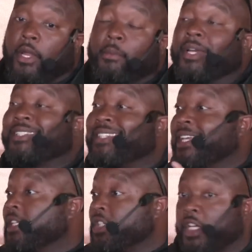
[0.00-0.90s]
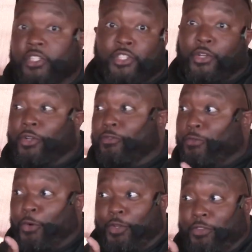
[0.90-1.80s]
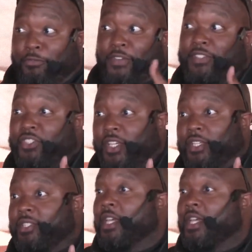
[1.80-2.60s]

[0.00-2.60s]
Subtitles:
second chance, third, fourth, and fifth chance.